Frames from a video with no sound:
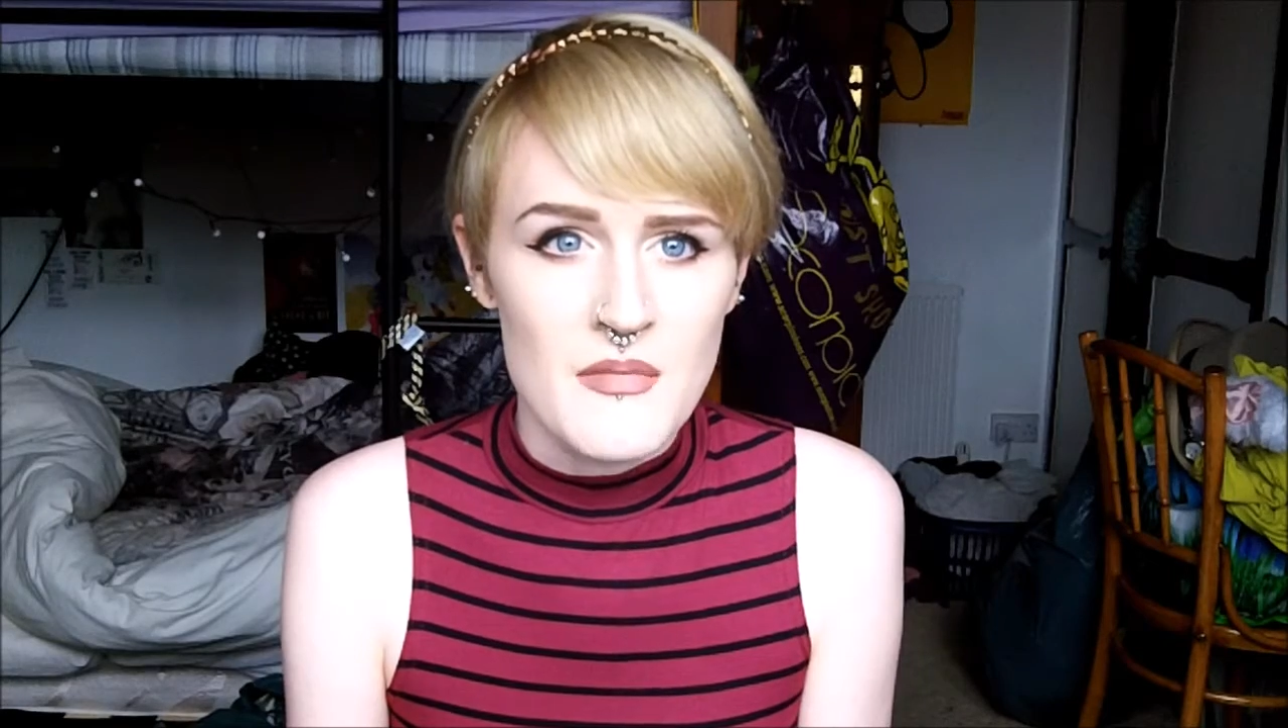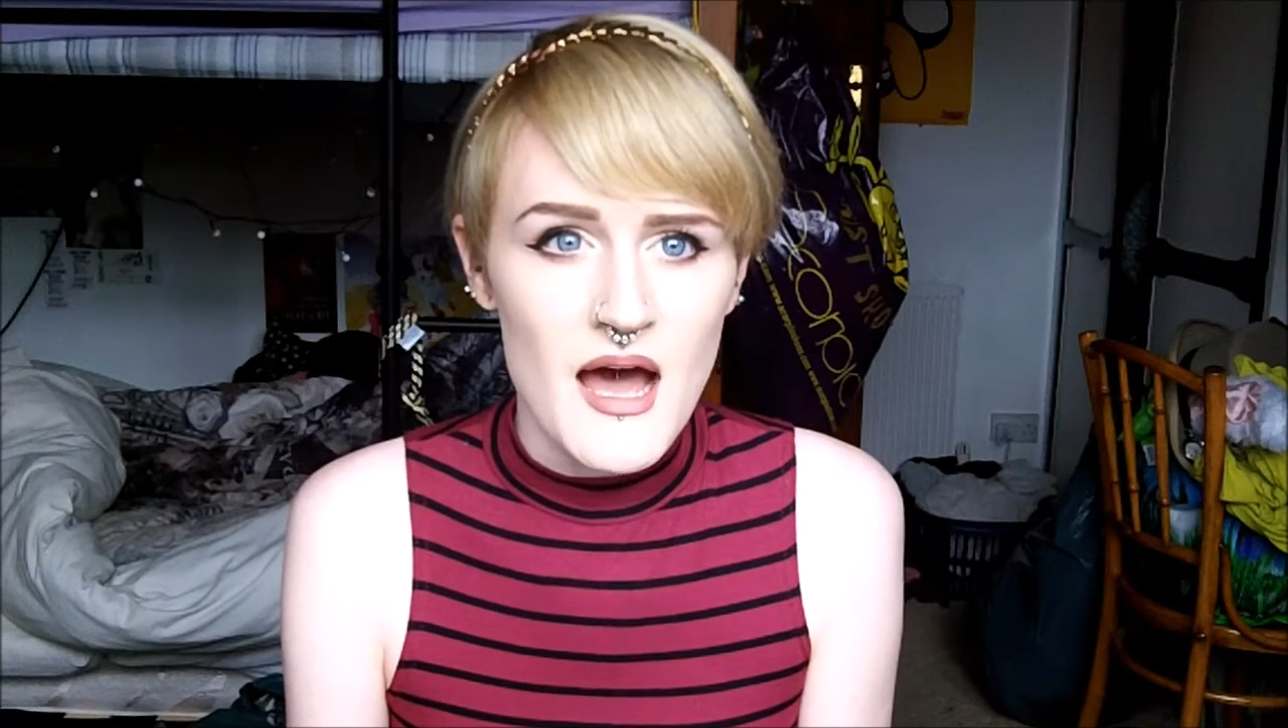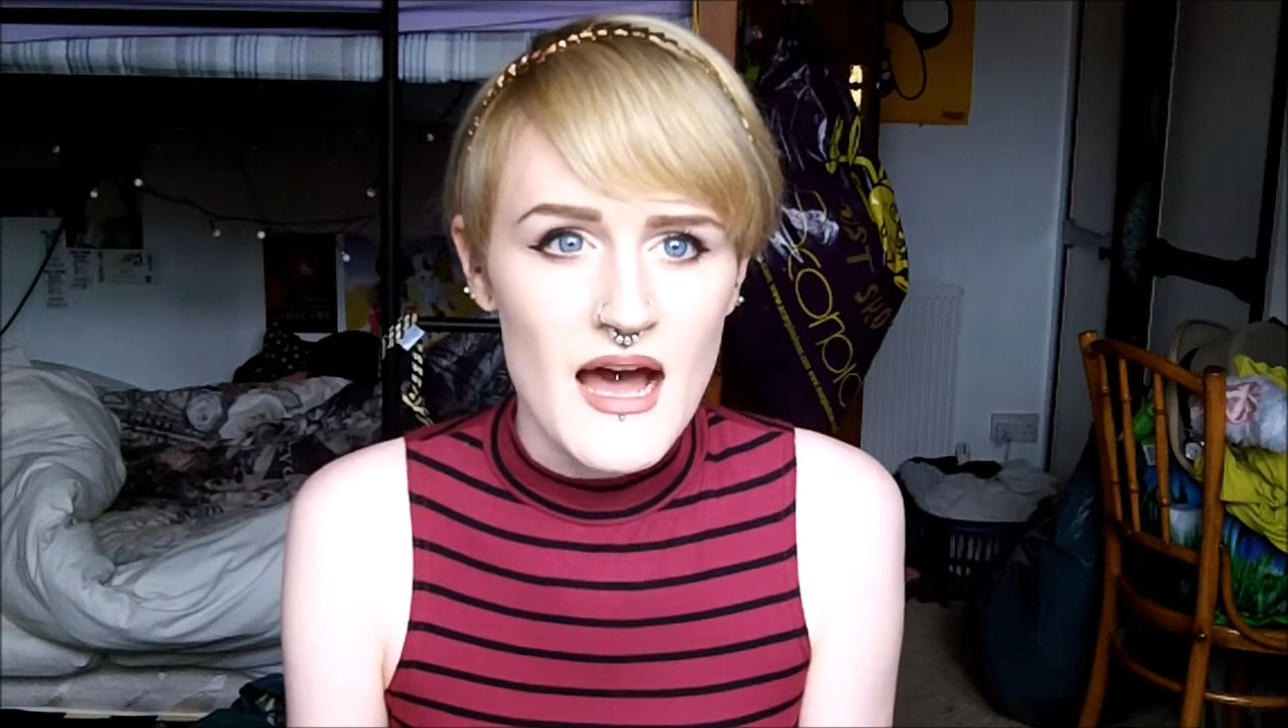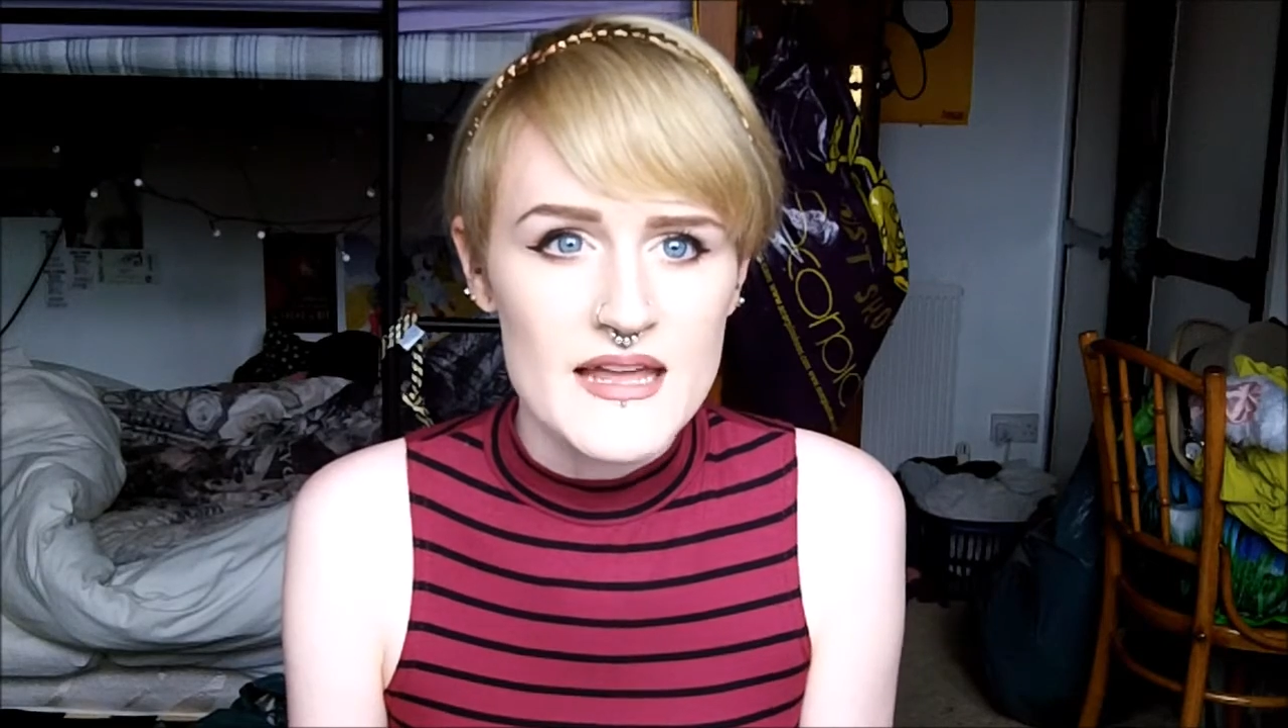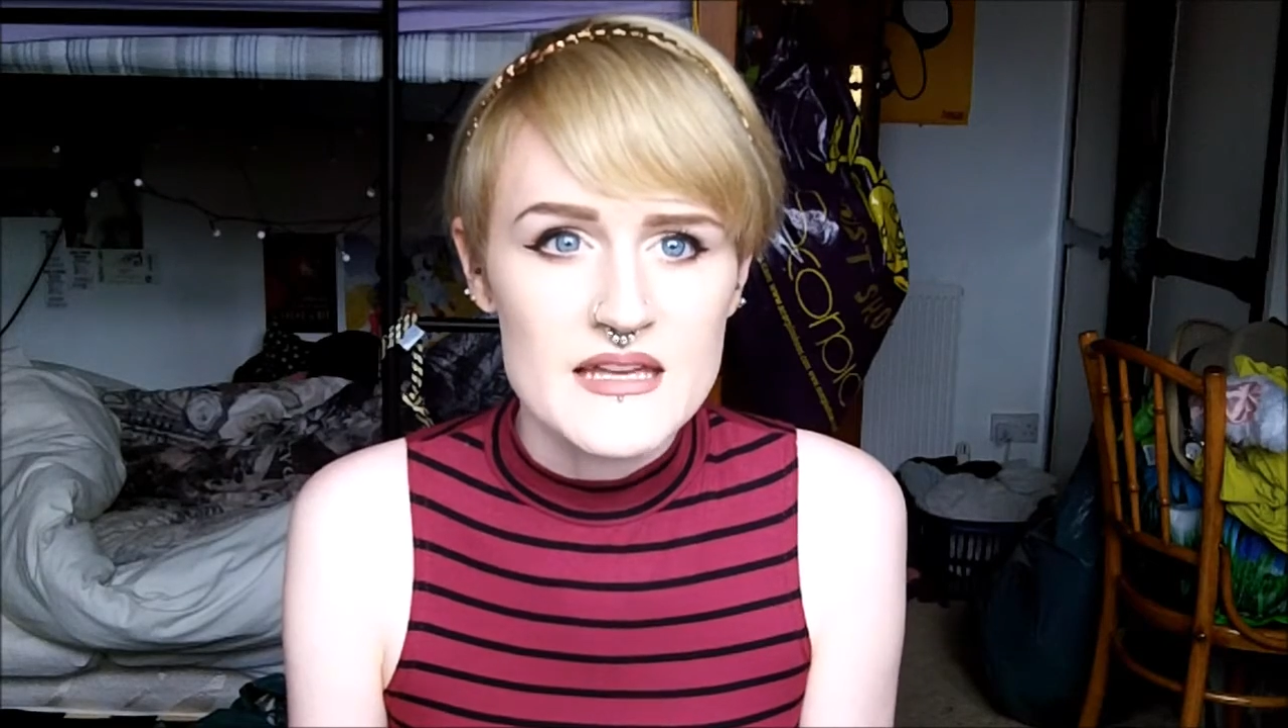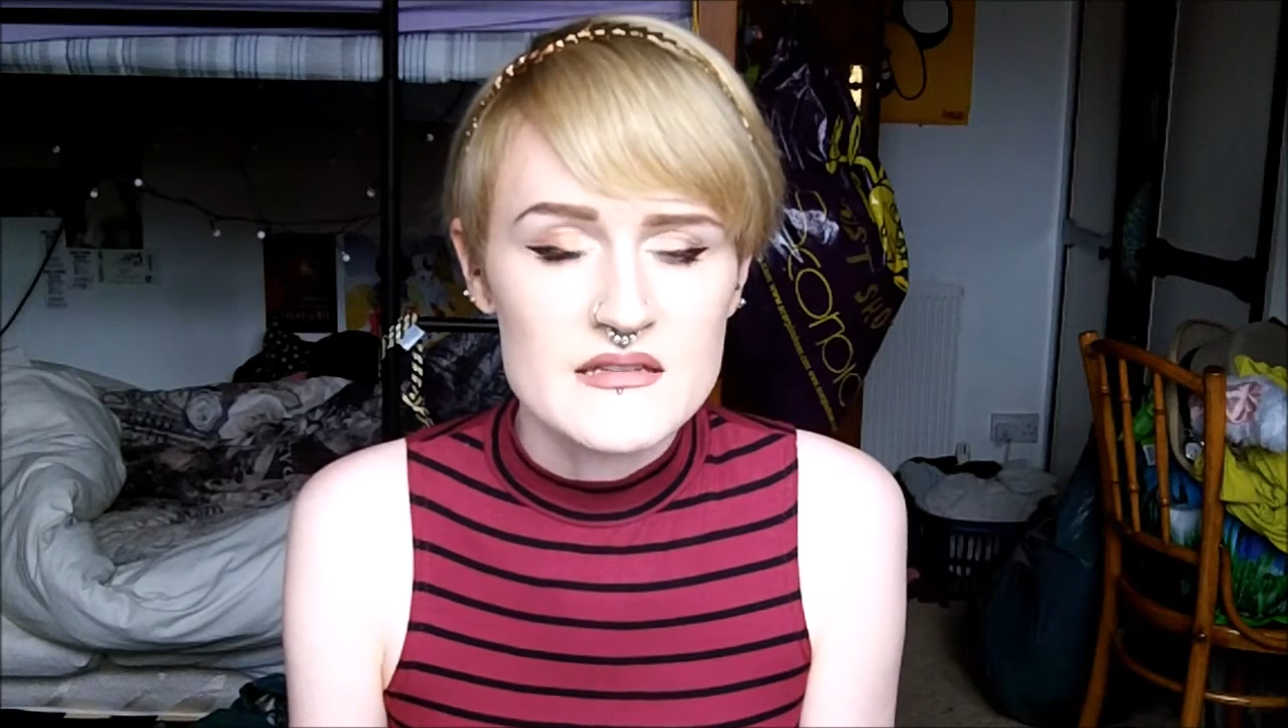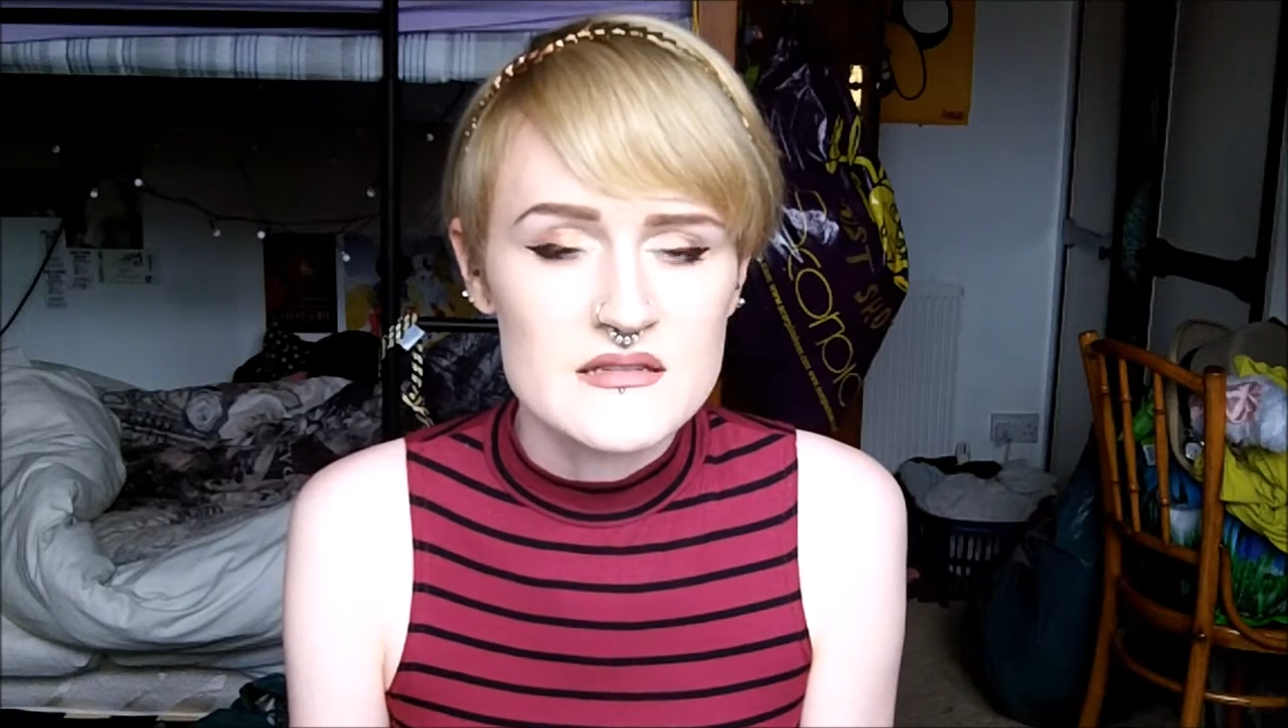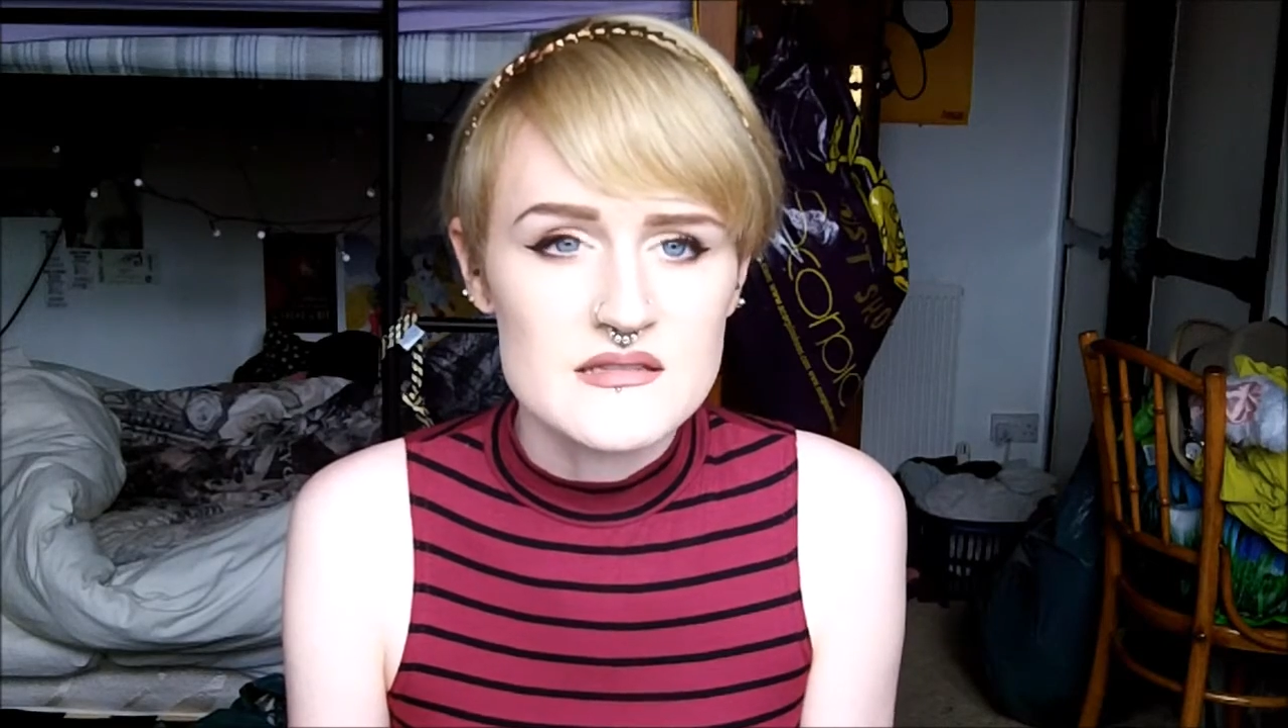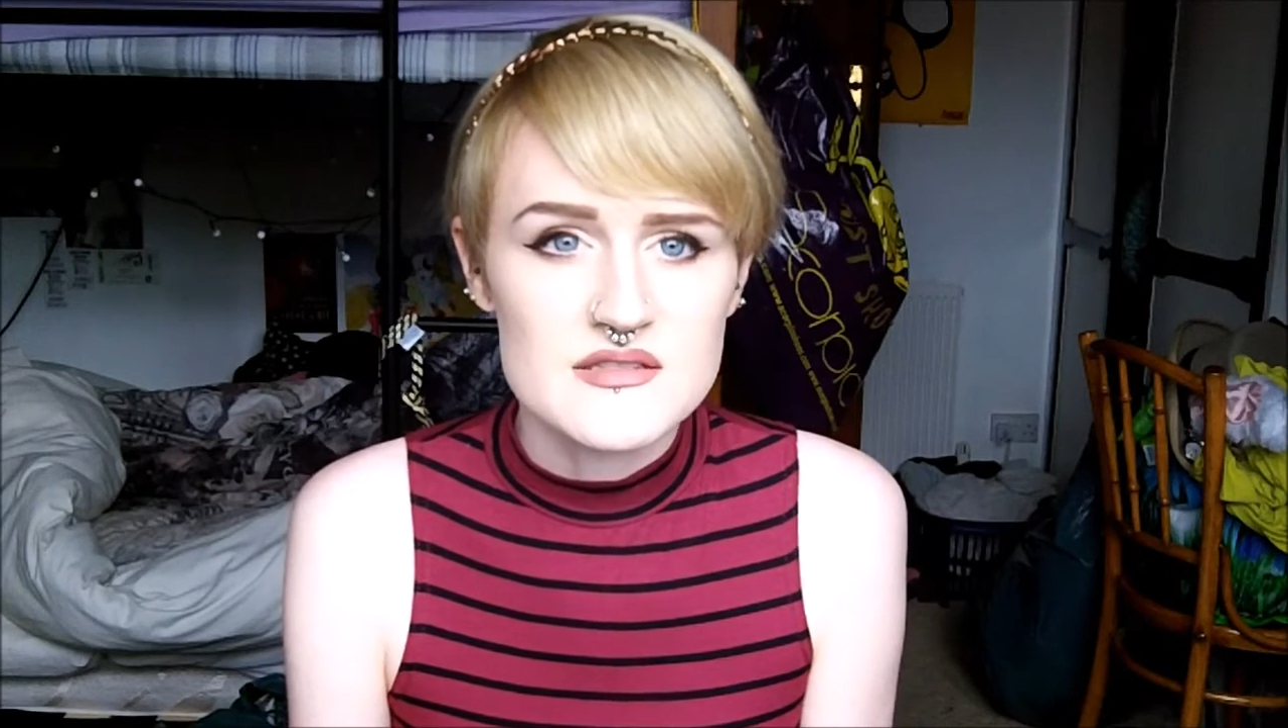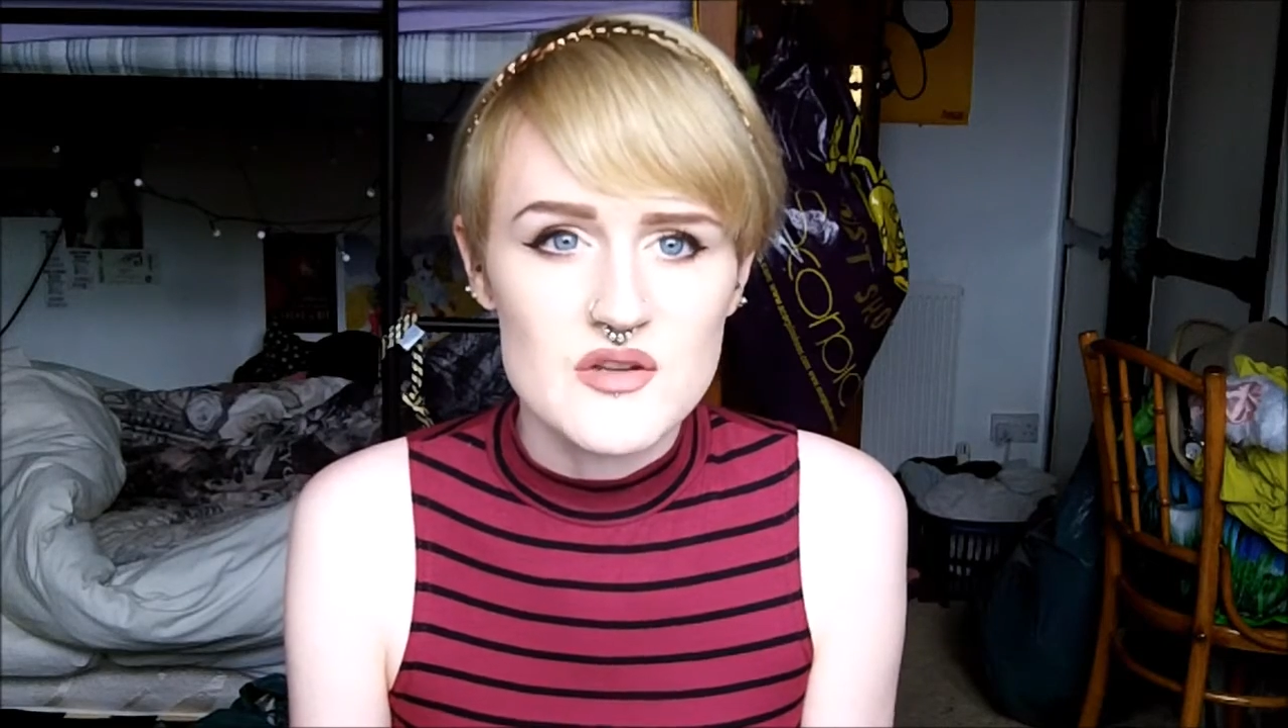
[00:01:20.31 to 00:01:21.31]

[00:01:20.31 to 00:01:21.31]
irons